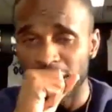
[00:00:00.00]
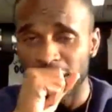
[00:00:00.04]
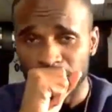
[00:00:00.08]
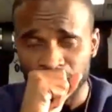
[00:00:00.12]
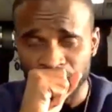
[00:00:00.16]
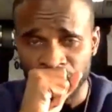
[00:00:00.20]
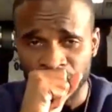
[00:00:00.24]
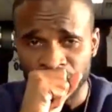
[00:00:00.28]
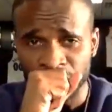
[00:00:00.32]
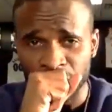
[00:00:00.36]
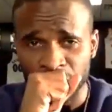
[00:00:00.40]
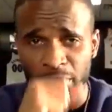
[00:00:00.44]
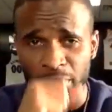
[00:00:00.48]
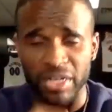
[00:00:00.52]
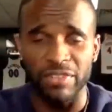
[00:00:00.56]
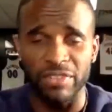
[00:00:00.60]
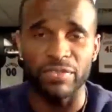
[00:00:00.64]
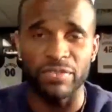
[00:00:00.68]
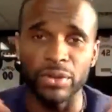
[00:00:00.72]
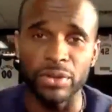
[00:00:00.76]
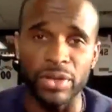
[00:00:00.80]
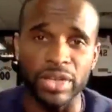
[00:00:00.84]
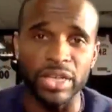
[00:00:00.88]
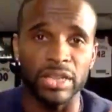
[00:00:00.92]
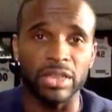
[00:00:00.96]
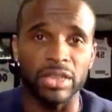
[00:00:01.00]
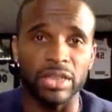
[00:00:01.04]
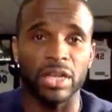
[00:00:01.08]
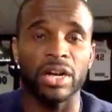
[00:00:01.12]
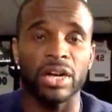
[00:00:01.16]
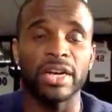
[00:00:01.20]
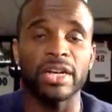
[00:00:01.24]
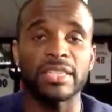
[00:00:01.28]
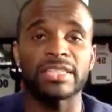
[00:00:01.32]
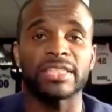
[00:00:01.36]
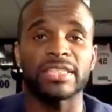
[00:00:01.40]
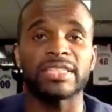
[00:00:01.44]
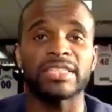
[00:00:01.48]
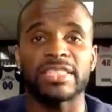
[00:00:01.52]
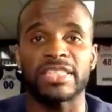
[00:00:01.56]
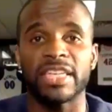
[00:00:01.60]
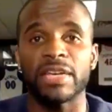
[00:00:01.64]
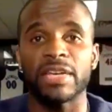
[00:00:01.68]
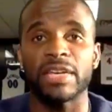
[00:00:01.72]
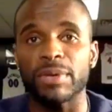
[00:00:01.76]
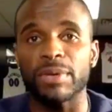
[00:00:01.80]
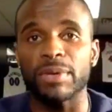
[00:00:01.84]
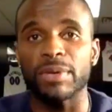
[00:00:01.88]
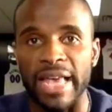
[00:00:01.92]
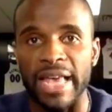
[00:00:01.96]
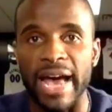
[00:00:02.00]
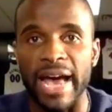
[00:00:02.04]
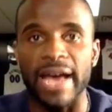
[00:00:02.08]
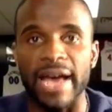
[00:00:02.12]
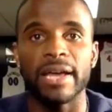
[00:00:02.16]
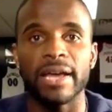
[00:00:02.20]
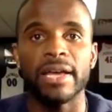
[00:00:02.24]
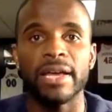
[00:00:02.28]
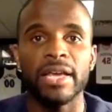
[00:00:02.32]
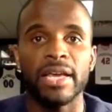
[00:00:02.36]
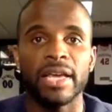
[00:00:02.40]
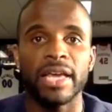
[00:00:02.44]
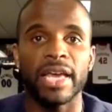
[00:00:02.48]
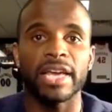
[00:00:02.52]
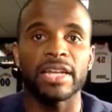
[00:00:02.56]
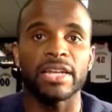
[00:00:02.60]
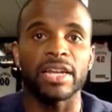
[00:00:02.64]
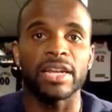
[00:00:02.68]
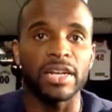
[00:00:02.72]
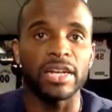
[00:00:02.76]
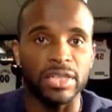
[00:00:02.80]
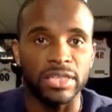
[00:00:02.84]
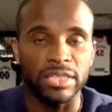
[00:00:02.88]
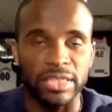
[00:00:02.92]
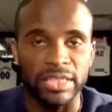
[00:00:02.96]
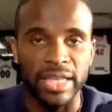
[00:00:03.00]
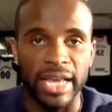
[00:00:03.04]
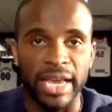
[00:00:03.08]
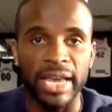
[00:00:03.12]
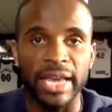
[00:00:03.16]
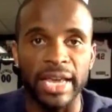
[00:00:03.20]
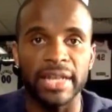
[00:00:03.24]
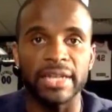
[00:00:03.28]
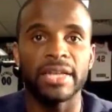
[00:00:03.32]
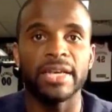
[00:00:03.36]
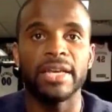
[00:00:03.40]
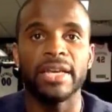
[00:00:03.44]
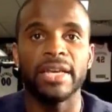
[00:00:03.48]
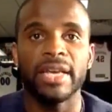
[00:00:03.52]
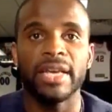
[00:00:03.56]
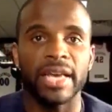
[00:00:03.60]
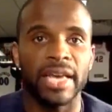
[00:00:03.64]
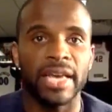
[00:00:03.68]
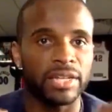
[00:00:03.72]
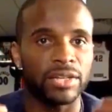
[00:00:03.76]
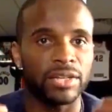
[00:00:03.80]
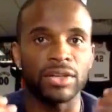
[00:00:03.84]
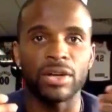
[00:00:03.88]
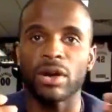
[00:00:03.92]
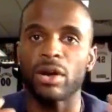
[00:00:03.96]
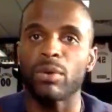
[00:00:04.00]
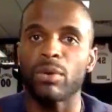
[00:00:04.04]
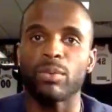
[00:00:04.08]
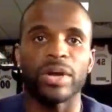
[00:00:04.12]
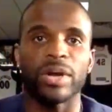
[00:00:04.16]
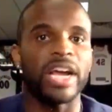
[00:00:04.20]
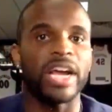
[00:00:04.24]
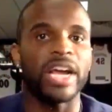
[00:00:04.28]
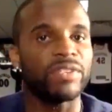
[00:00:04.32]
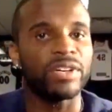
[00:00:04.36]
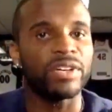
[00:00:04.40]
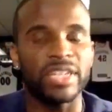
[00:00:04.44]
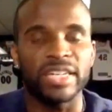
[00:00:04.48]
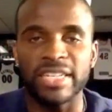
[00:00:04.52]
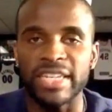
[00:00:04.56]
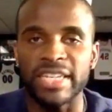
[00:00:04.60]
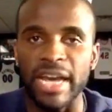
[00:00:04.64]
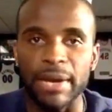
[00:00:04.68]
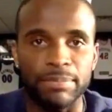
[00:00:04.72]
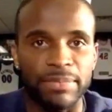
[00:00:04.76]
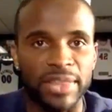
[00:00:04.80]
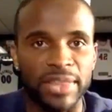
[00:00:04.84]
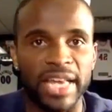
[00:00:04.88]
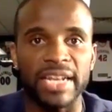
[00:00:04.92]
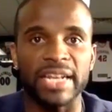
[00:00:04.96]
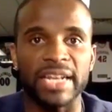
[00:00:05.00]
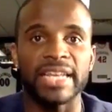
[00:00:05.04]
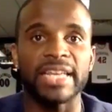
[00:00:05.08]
But if you can learn to sit with that and understand, and whatever the depth that it